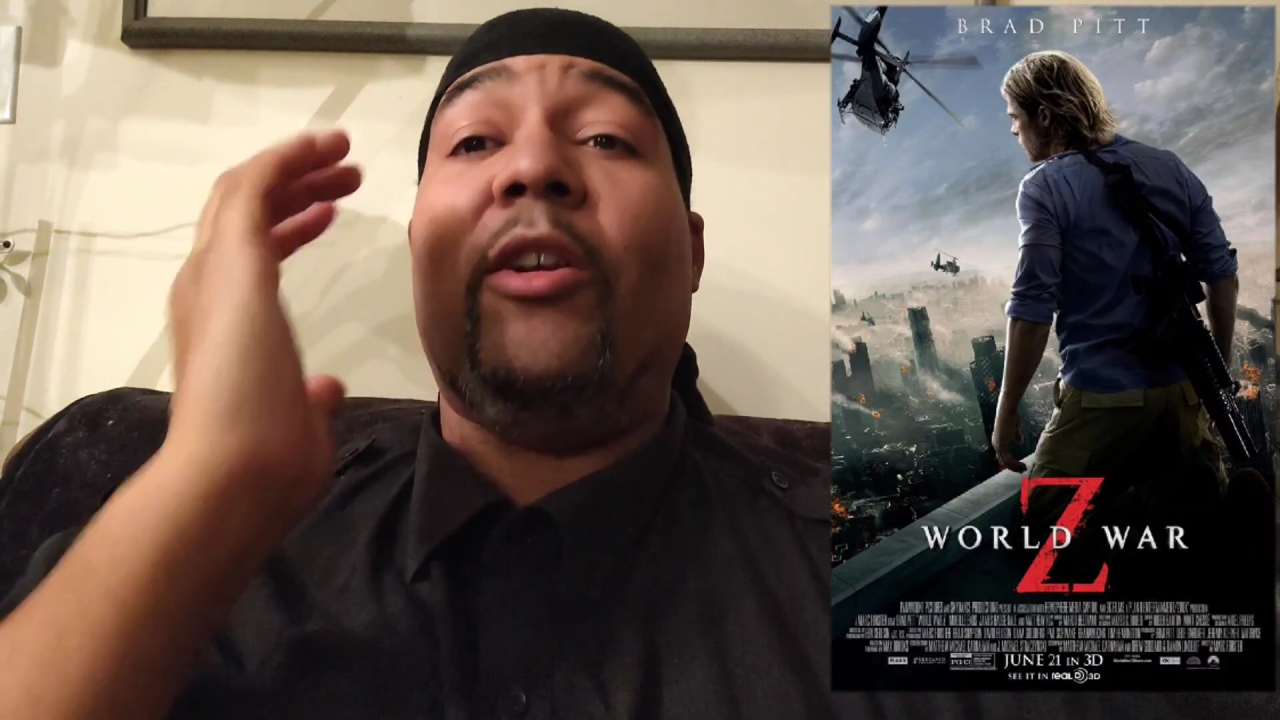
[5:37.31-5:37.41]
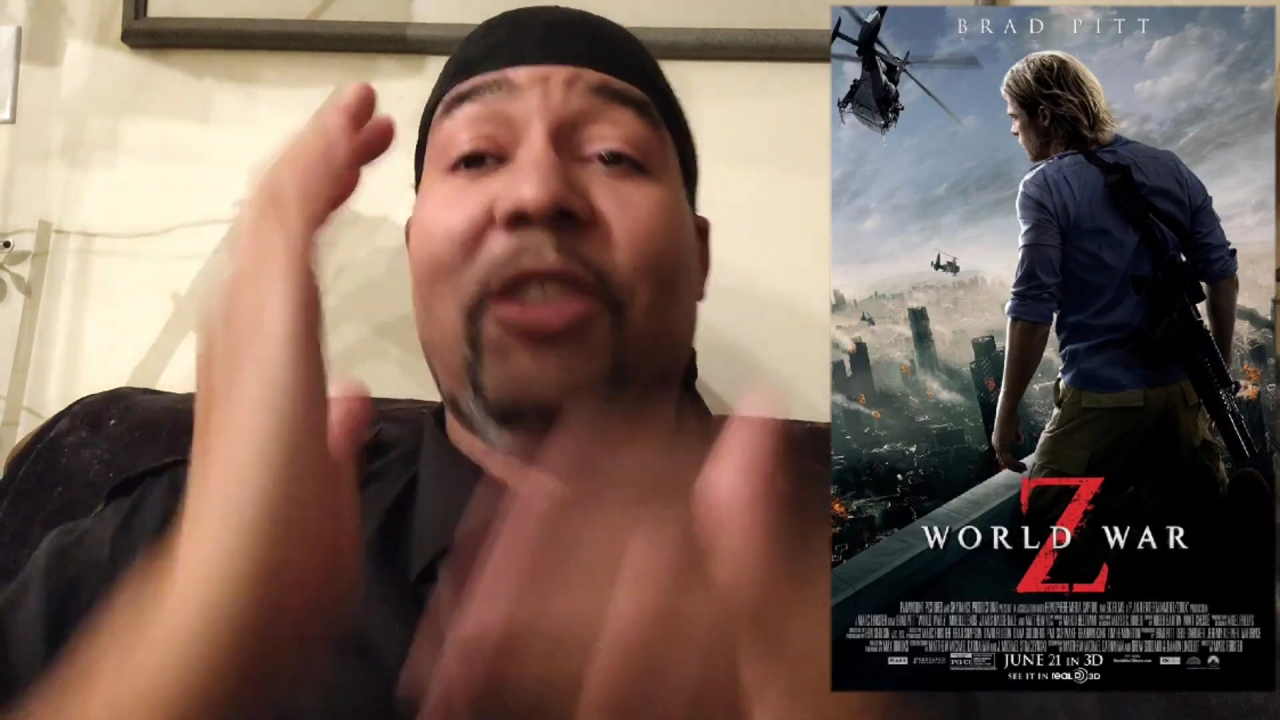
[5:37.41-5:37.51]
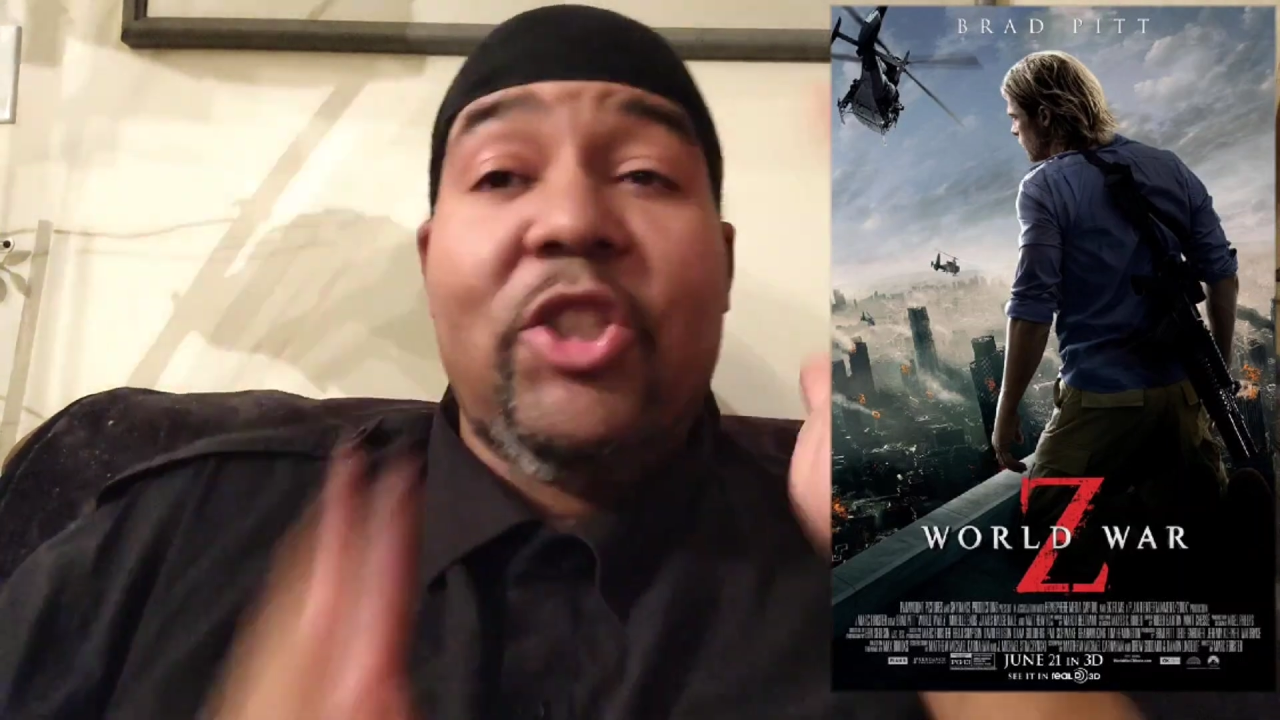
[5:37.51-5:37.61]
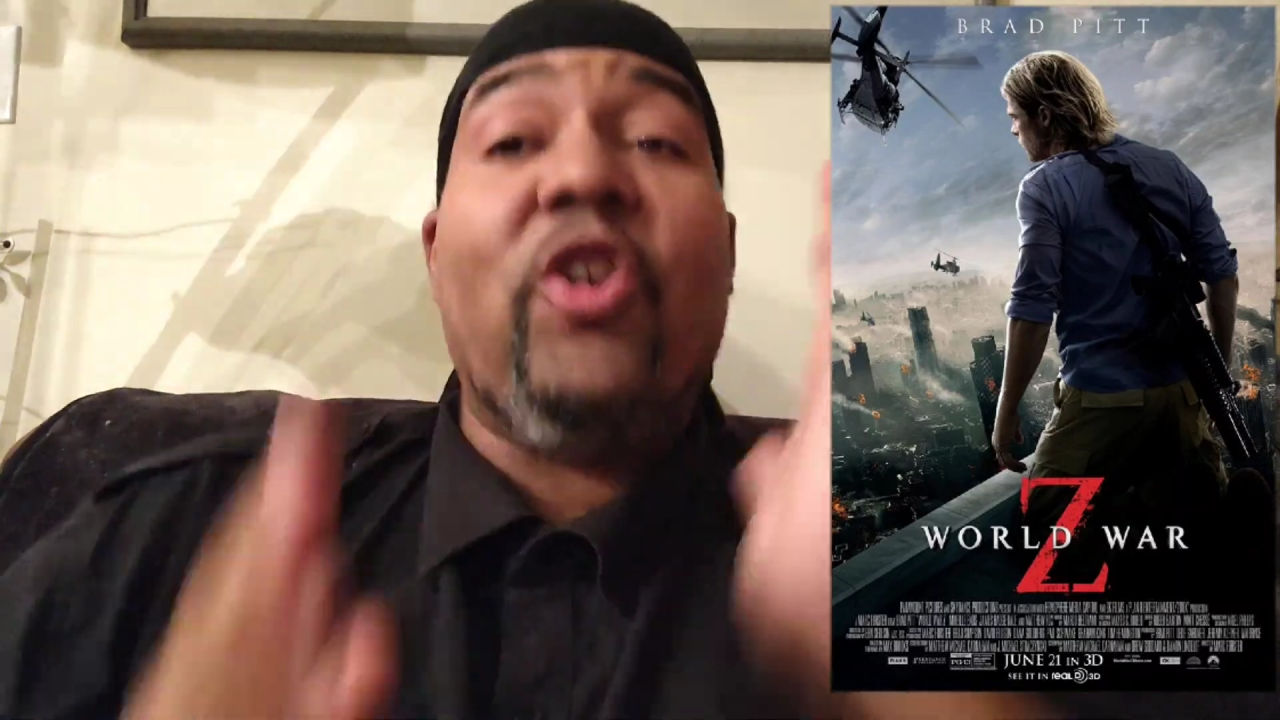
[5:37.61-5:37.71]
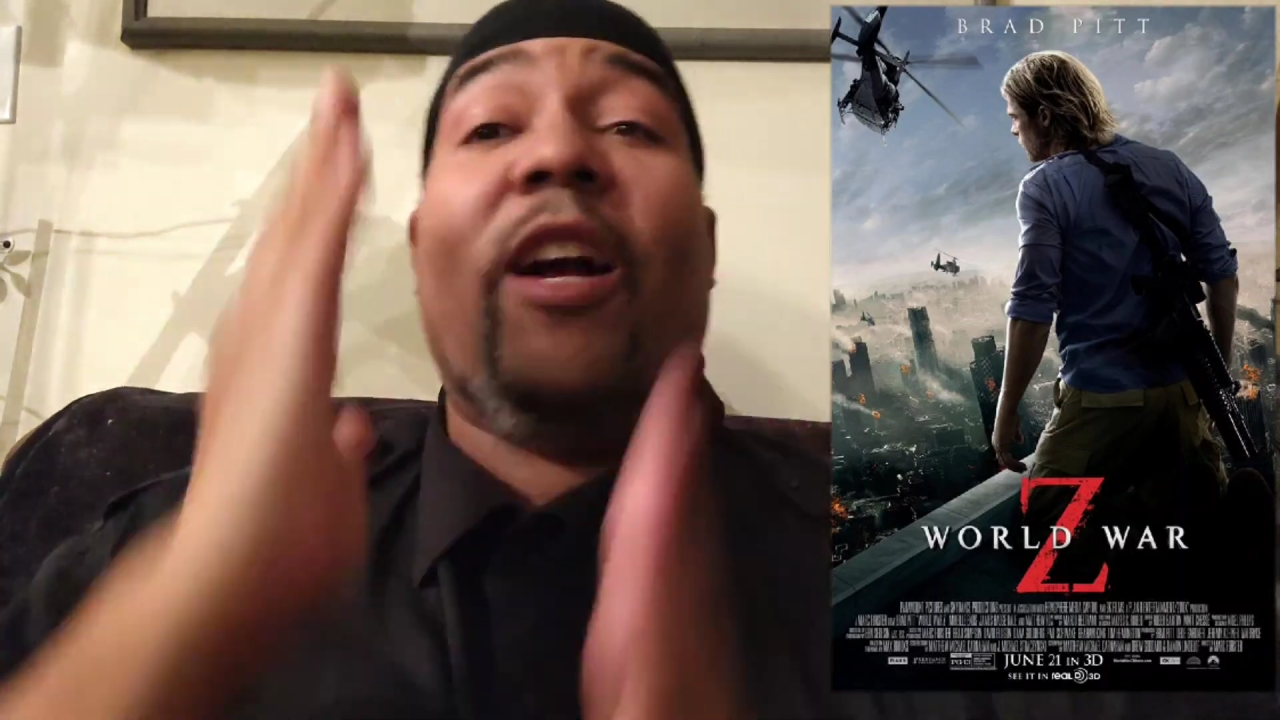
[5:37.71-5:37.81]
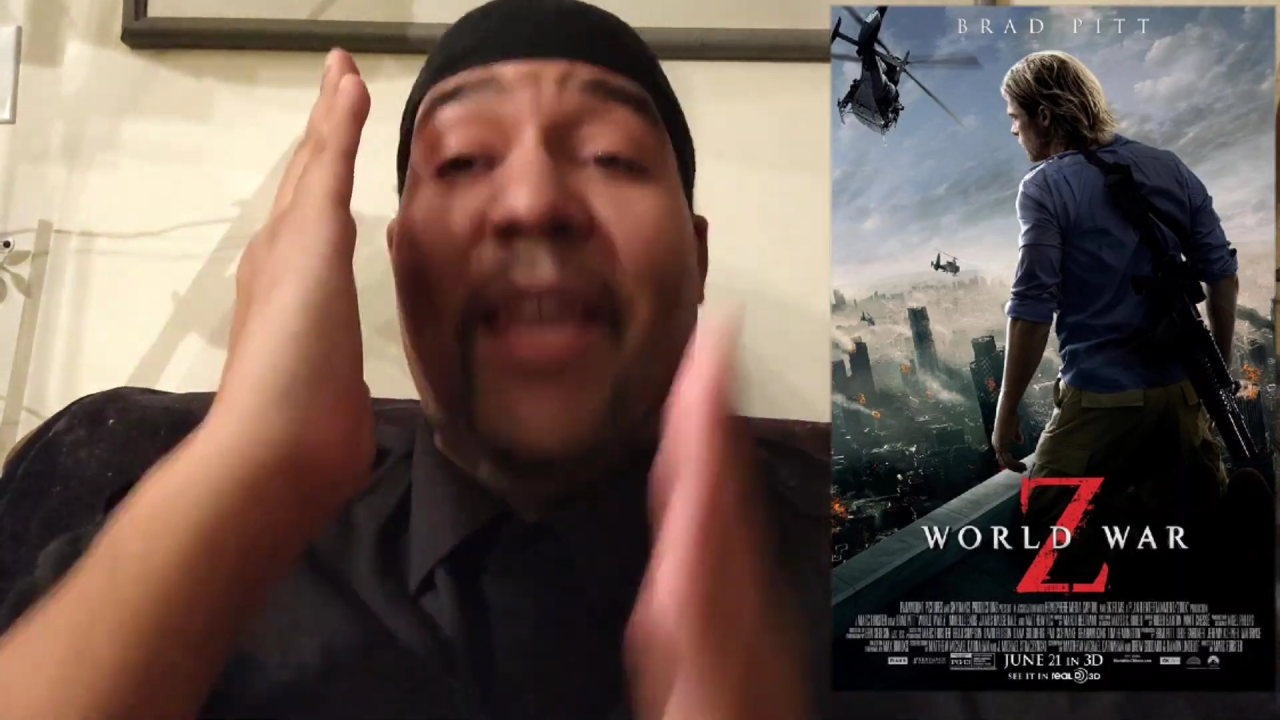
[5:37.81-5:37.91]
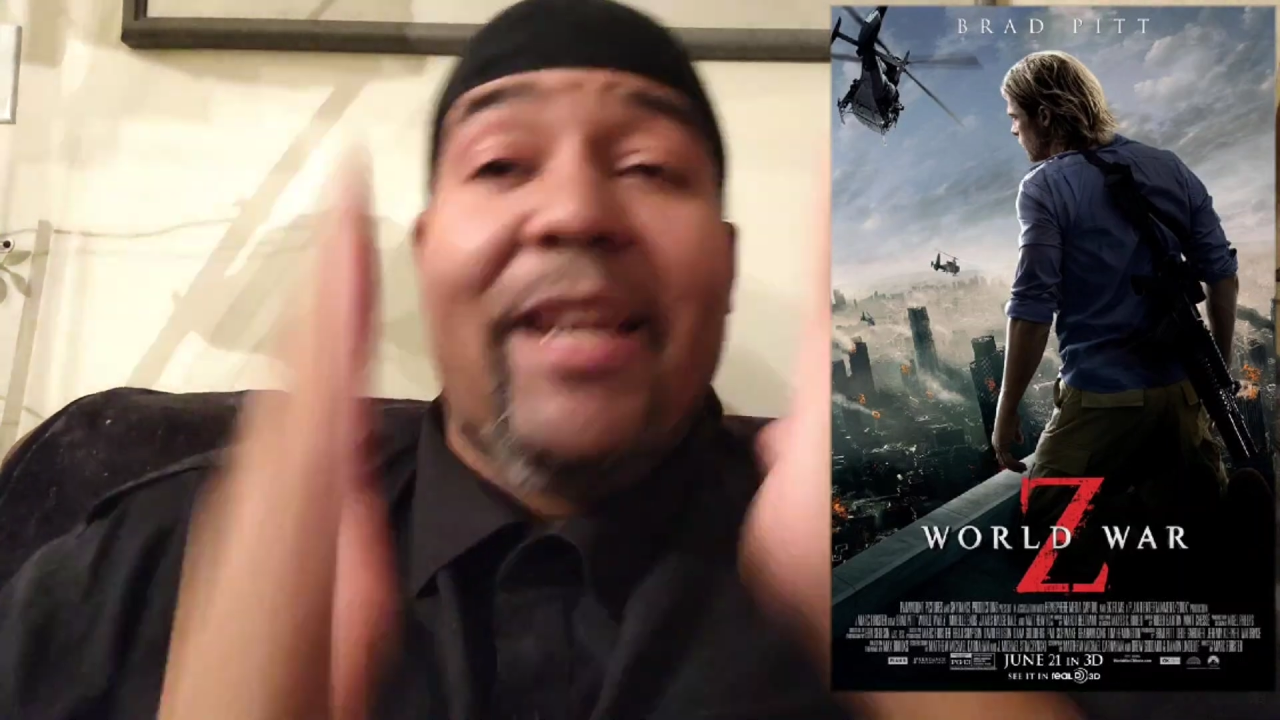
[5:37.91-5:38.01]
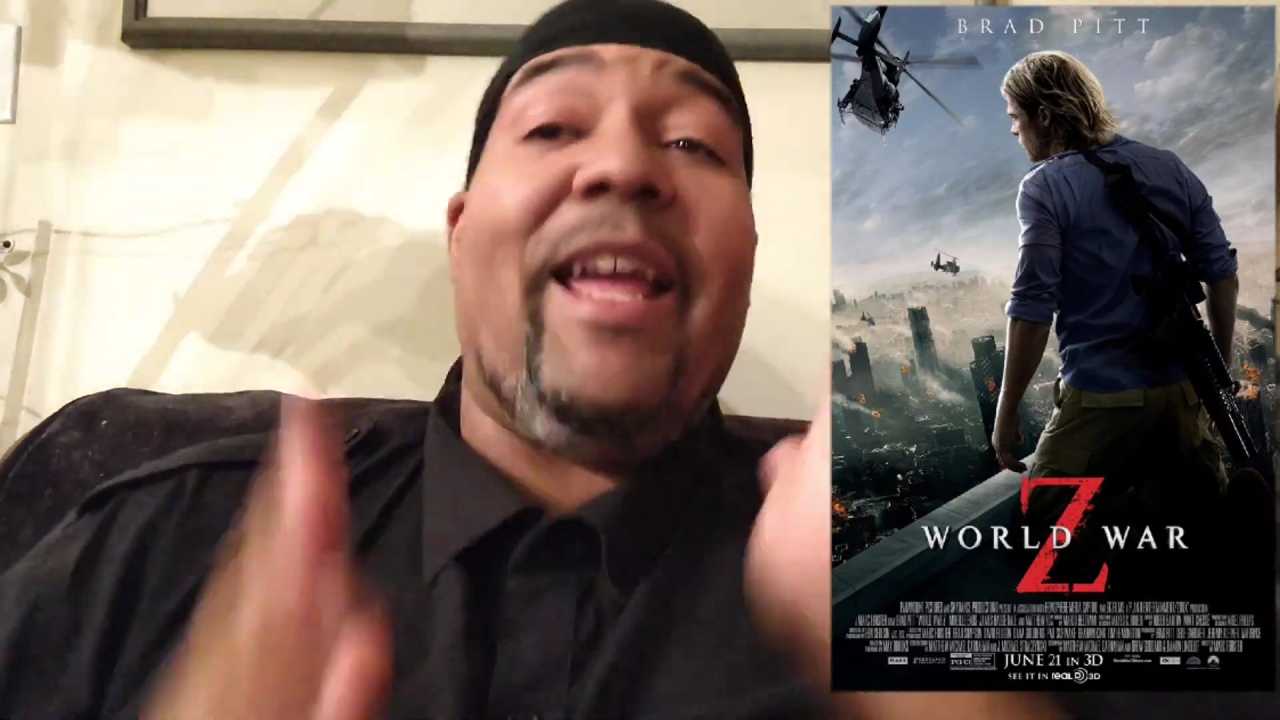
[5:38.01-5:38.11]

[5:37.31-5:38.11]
trucking